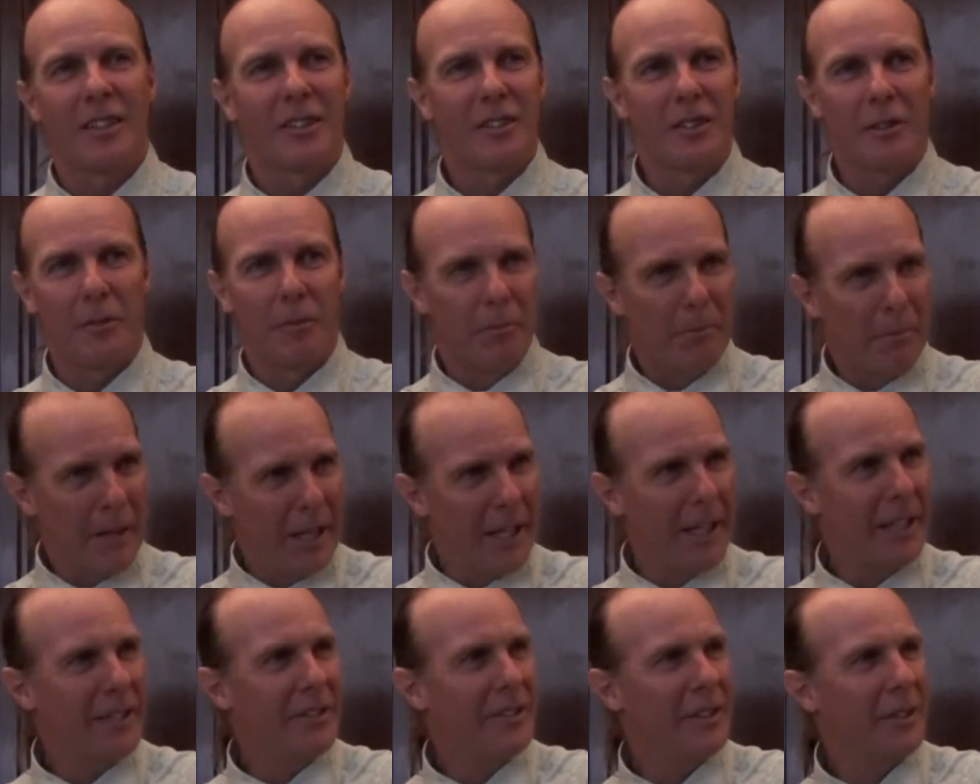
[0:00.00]
it's
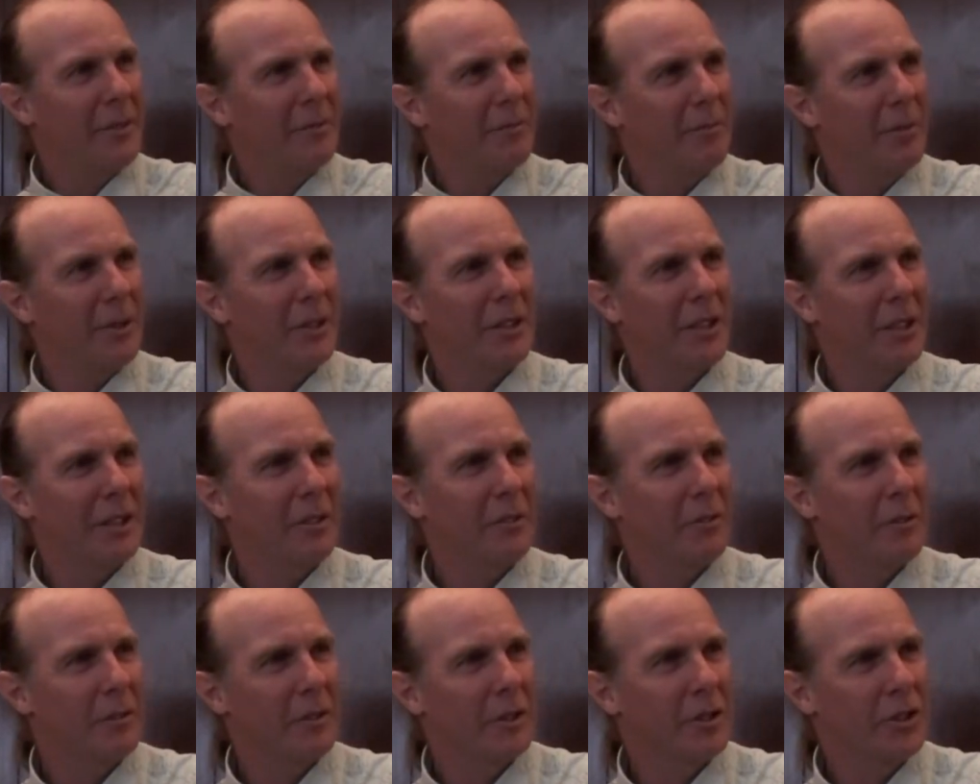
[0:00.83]
amazing, Bernie,
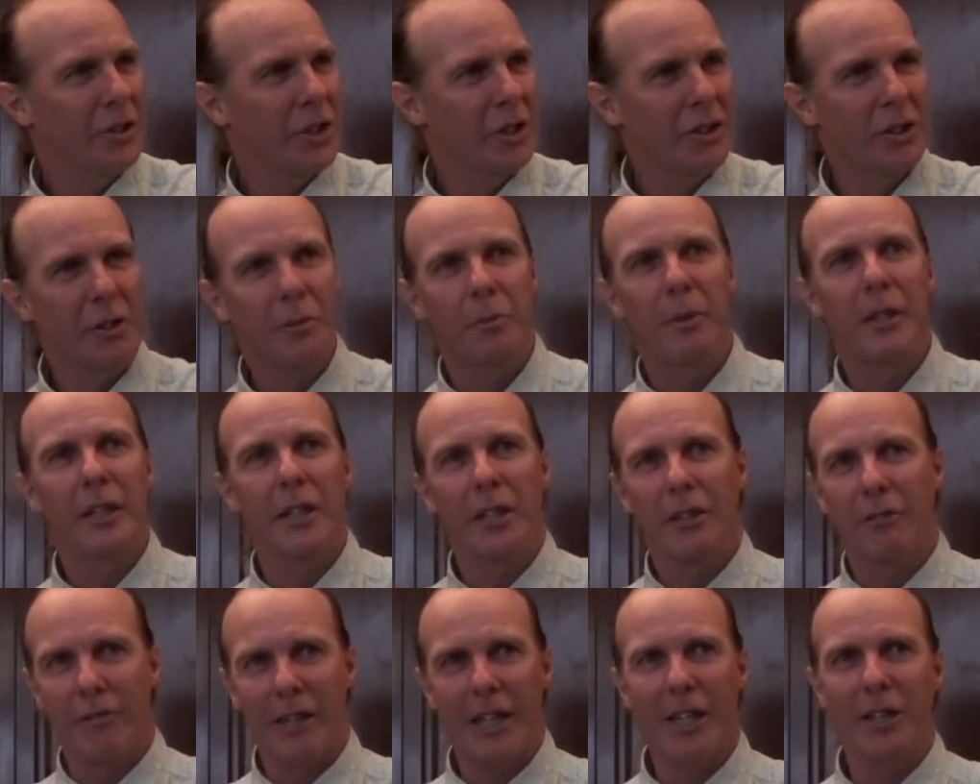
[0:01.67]
just
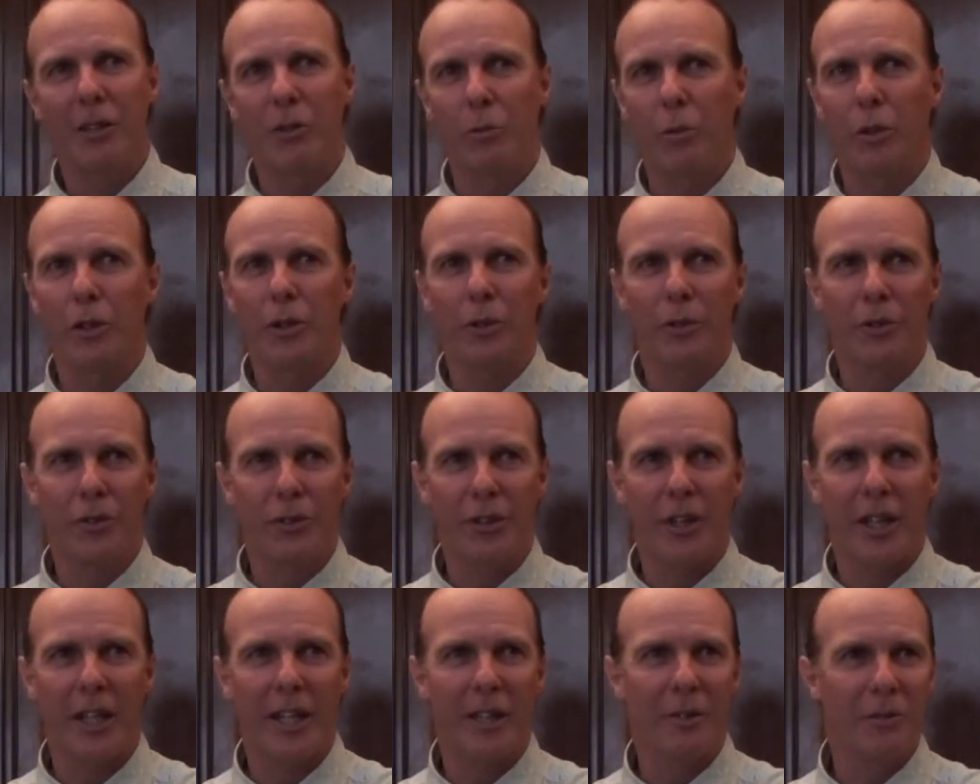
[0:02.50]
being around what you're
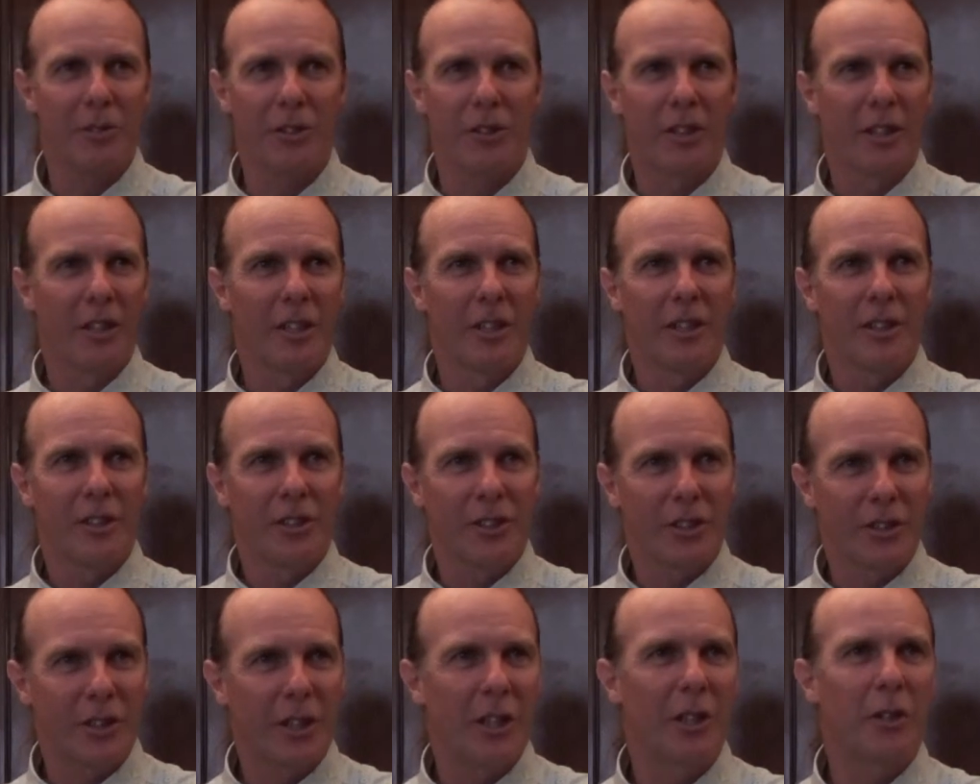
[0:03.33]
saying was
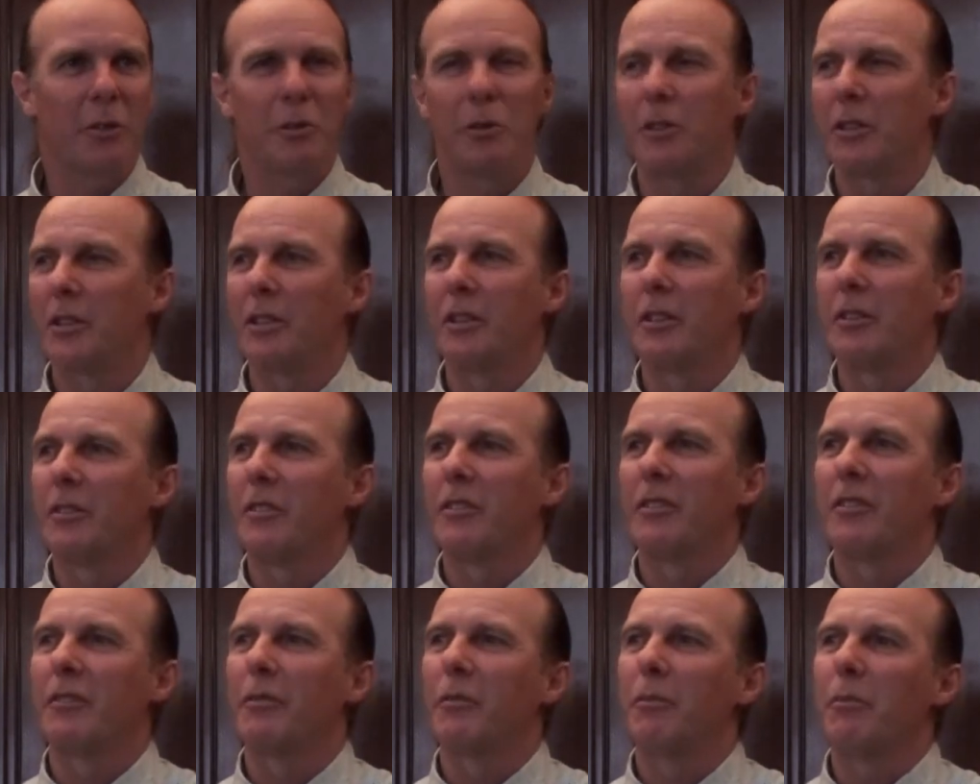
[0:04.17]
so
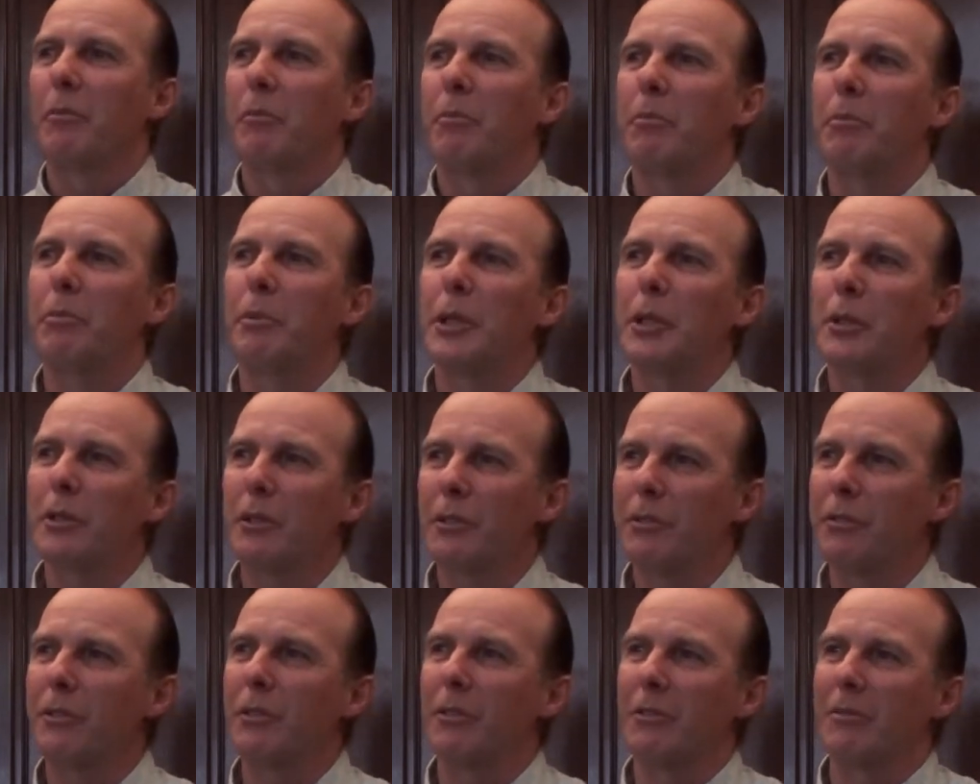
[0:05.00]

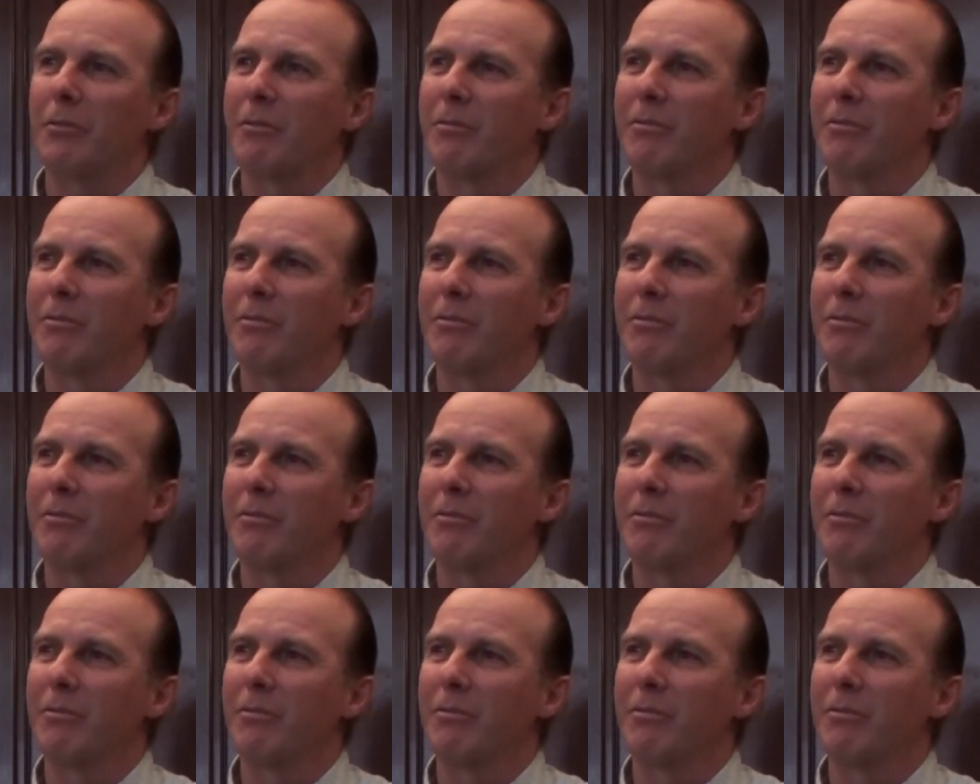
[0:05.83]
beautiful.